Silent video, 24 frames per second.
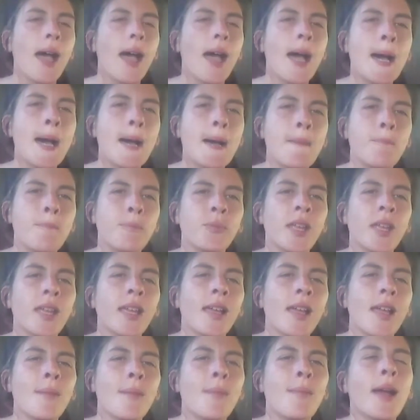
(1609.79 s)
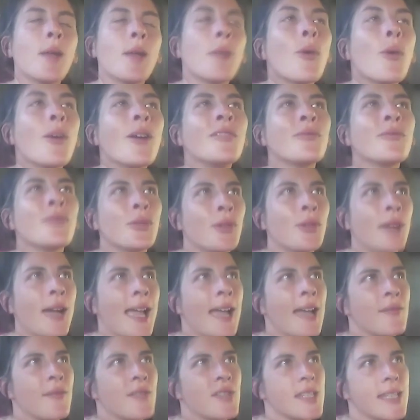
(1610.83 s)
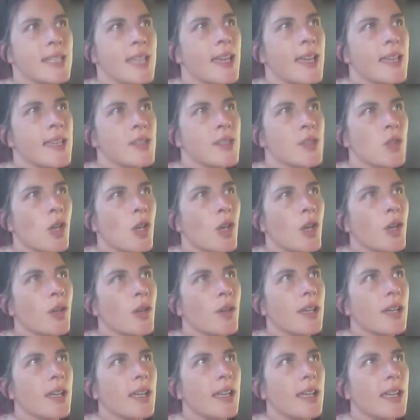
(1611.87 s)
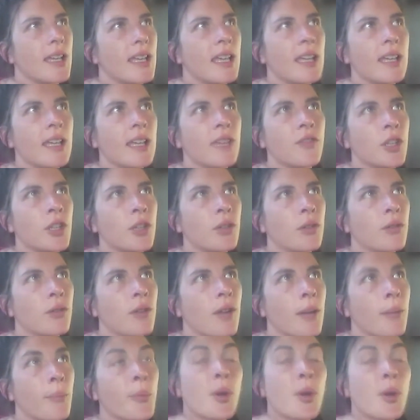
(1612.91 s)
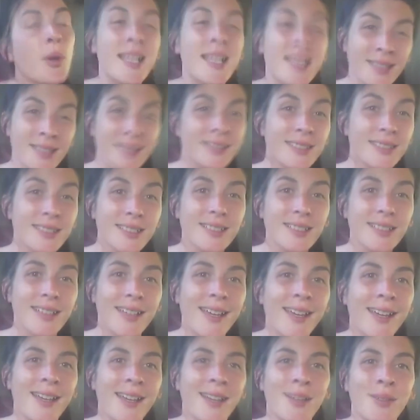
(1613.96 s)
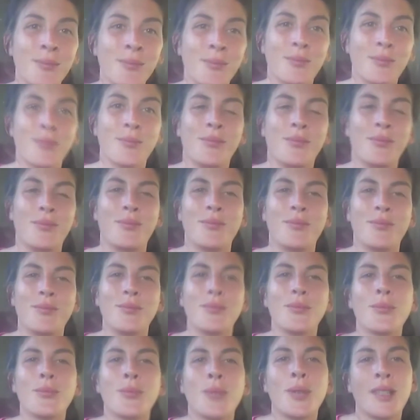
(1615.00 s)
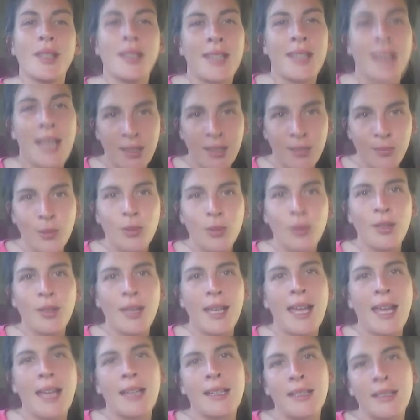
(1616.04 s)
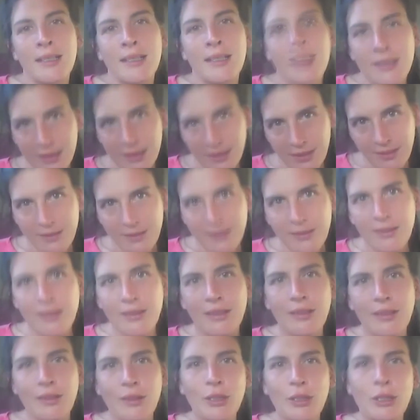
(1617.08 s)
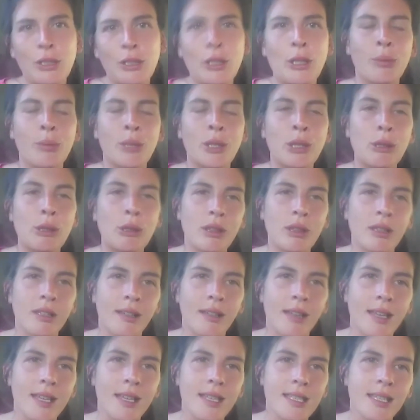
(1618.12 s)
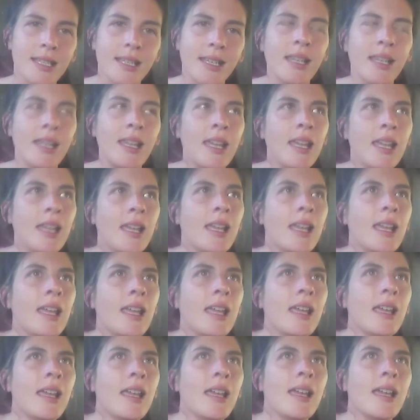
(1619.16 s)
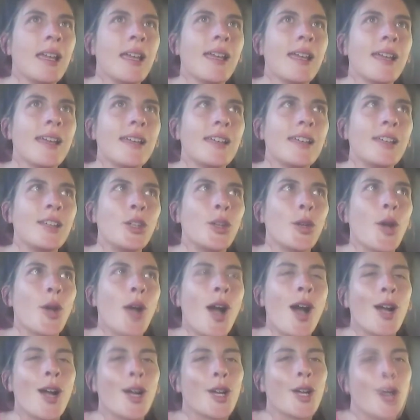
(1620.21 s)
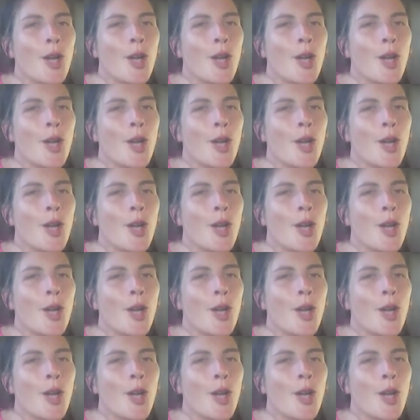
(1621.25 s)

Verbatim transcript: Um, my one rule I have to say is though, if you are present um, with an animal and you know we're euthanizing you can't